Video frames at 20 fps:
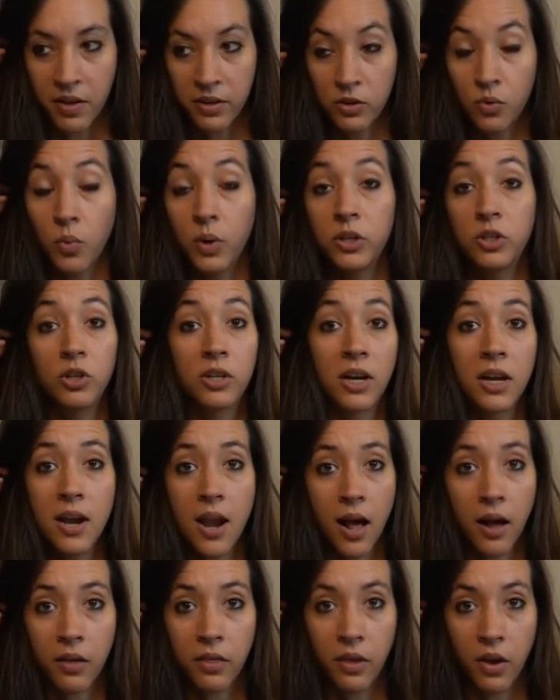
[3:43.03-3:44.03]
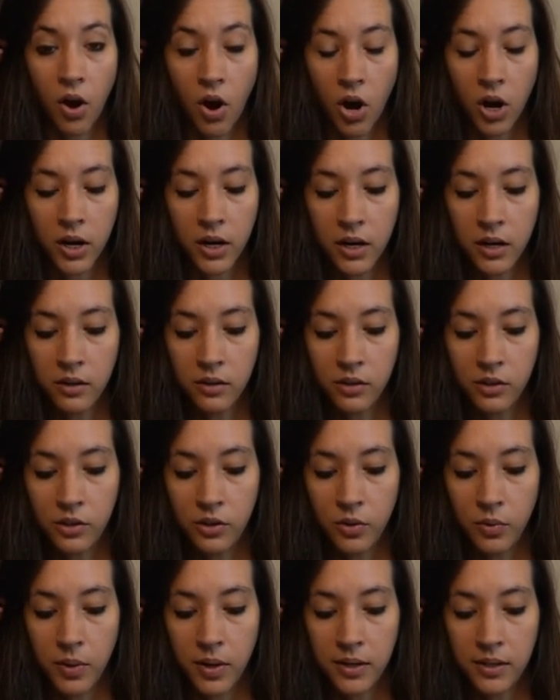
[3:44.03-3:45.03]
That's going to connect the audience
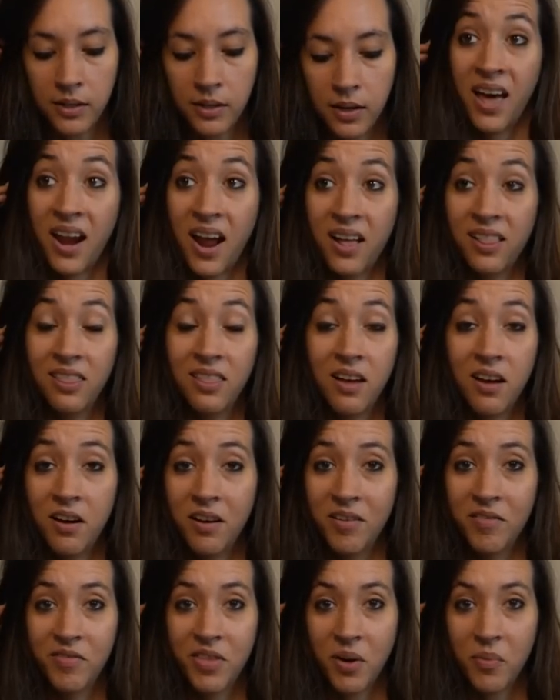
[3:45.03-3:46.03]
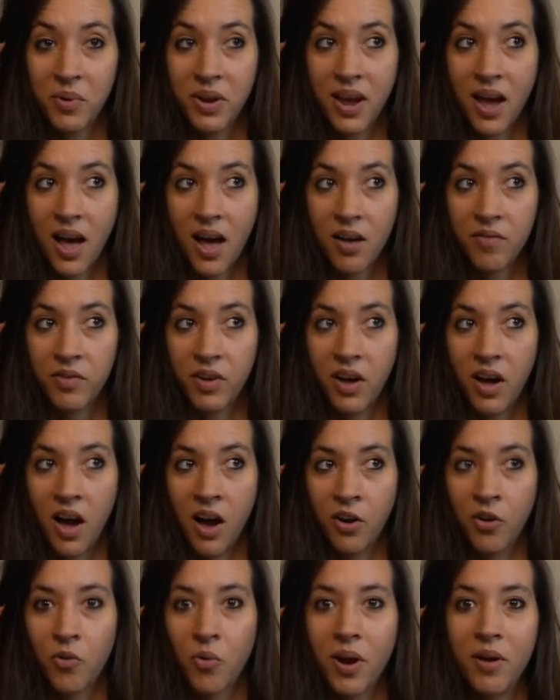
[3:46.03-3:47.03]
to it. And I love that we have a,
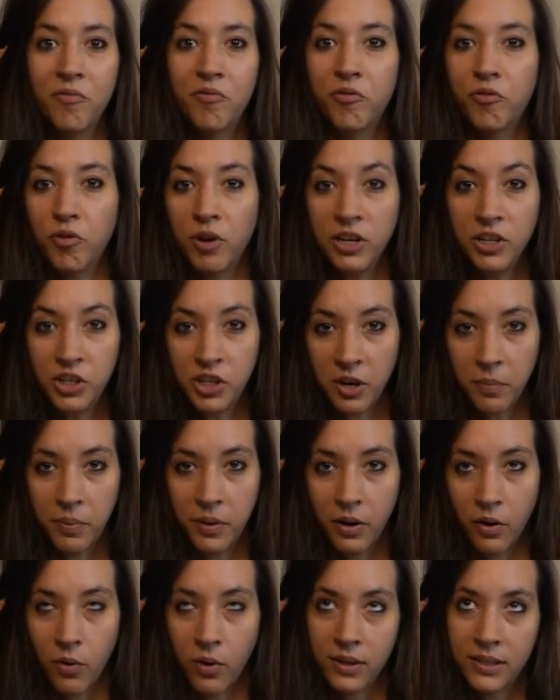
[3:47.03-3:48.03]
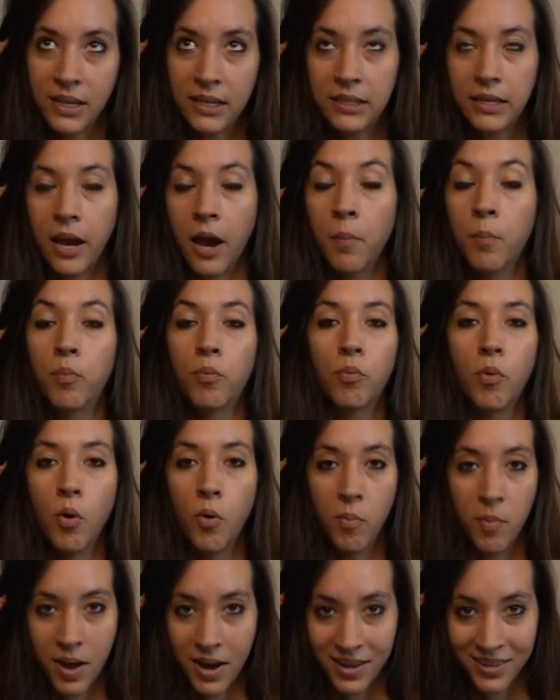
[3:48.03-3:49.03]
a great friendship here, or as they say, a
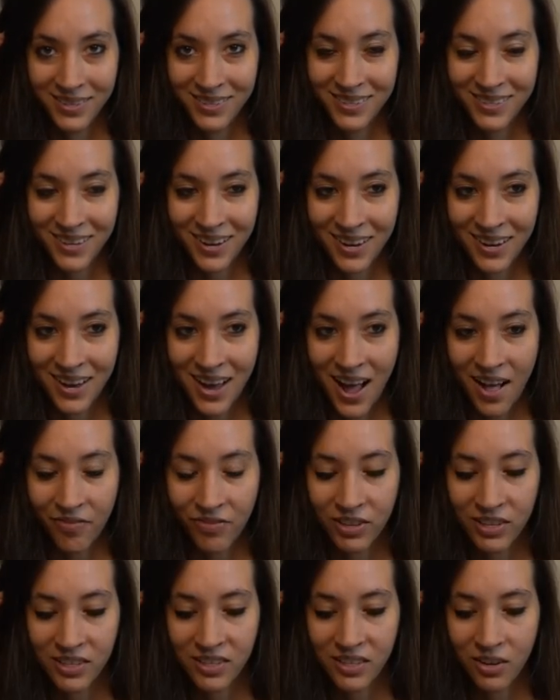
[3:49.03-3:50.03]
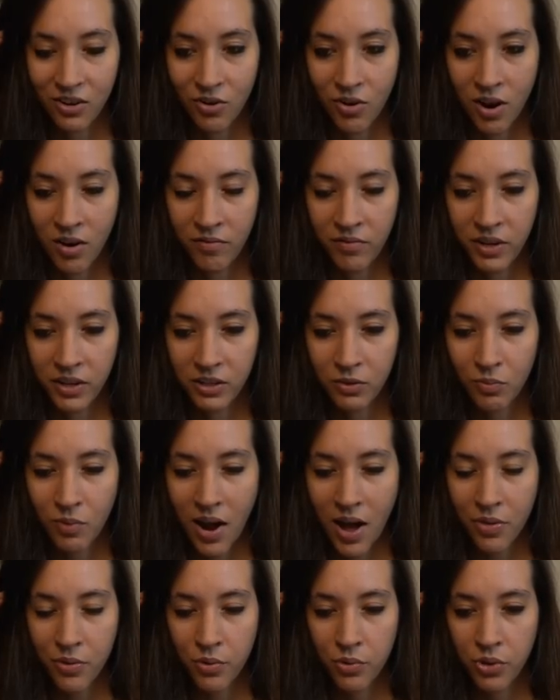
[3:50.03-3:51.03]
bromance uh, at the center of it,
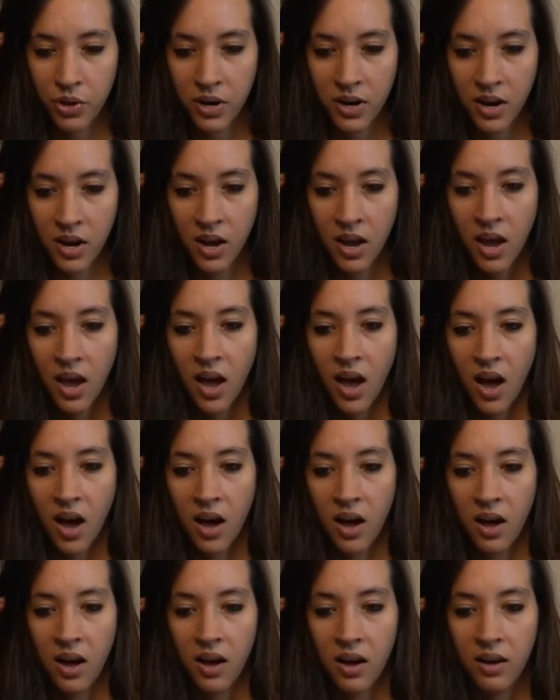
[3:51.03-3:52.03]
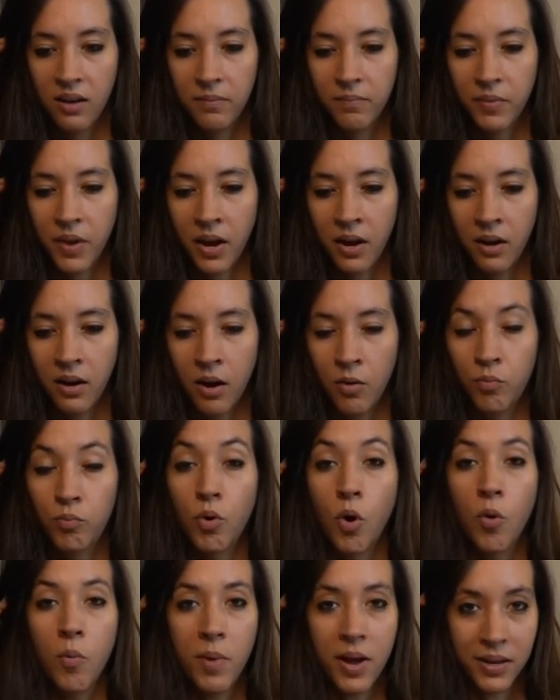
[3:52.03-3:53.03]
rather than a uh, a, a,
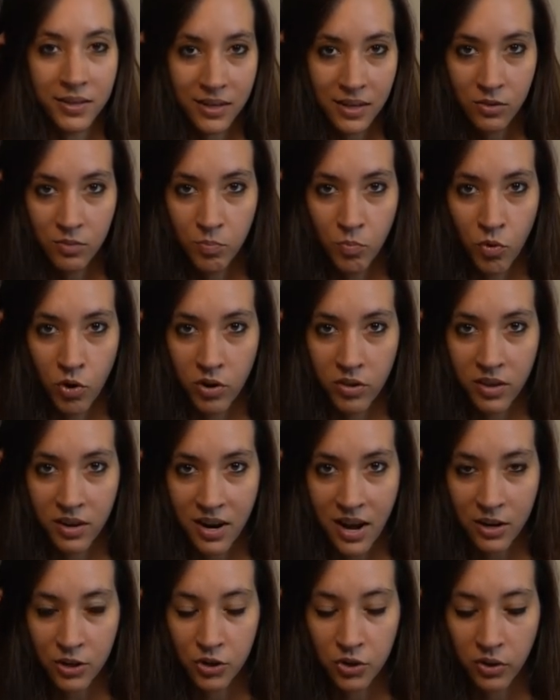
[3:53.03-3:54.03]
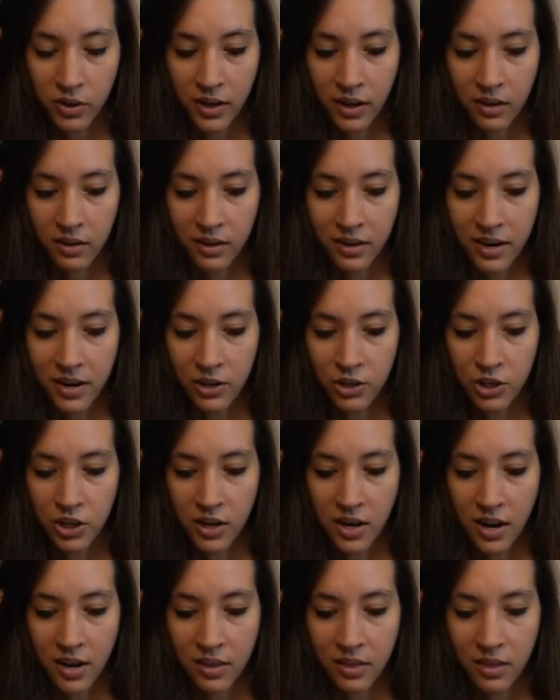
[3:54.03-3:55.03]
romance. That's more the natural
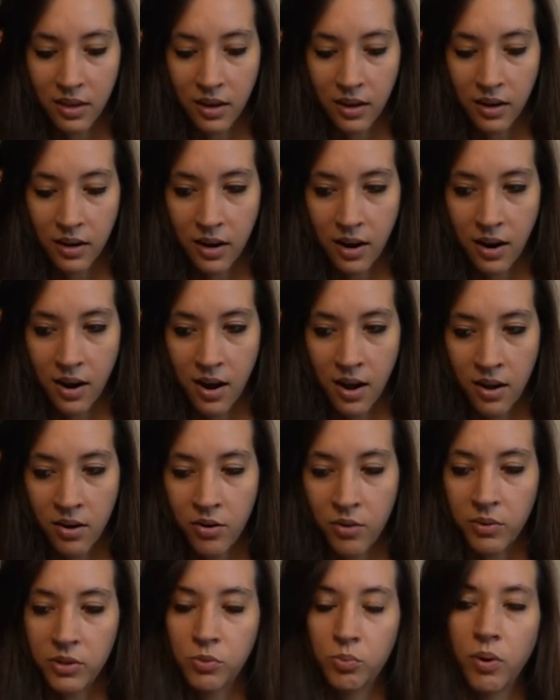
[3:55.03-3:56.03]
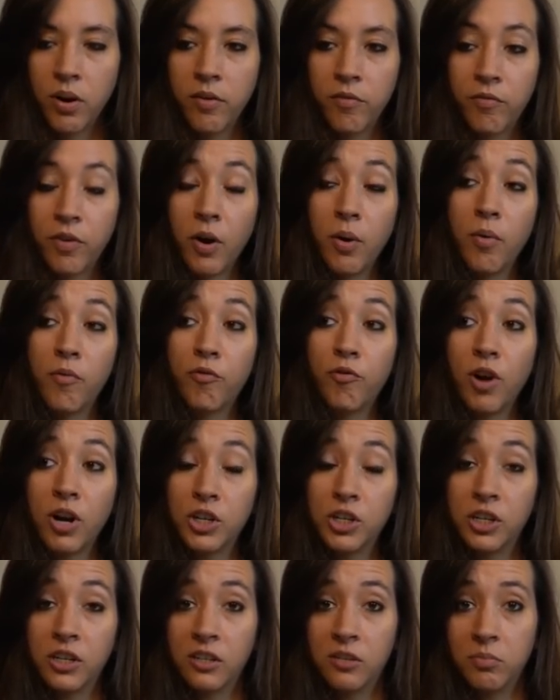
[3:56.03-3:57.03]
inclination, I think. And I, I don't know, it's re- very
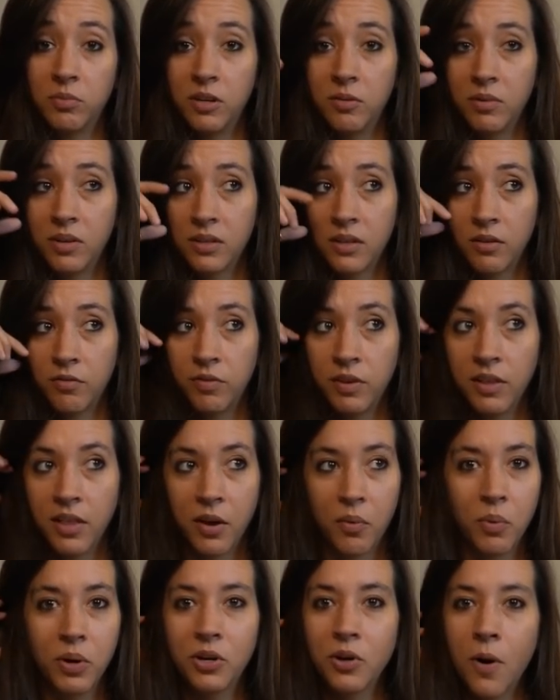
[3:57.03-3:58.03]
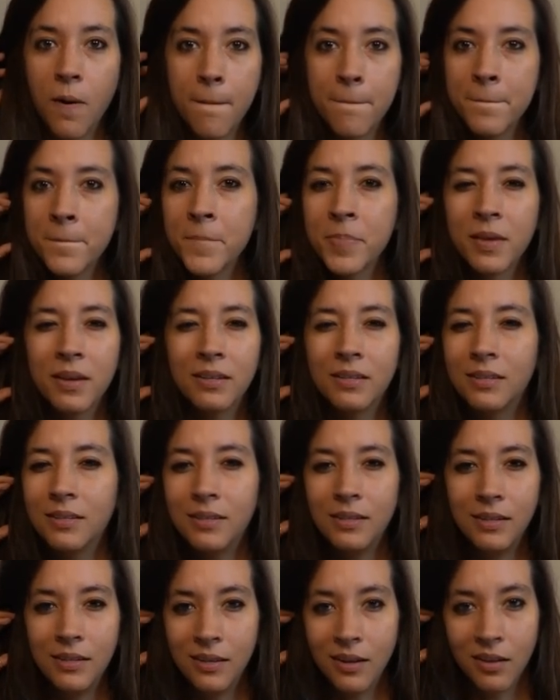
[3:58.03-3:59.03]
refreshing to me because I feel like we don't
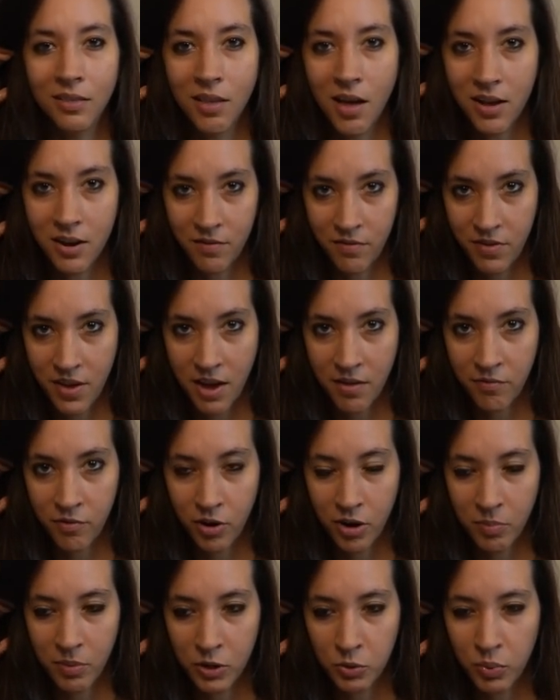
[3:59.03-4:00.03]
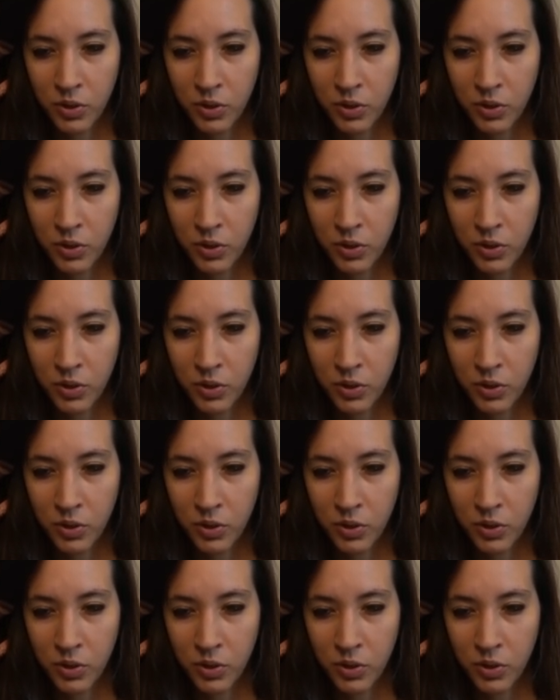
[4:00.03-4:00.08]
see a lot of that very much.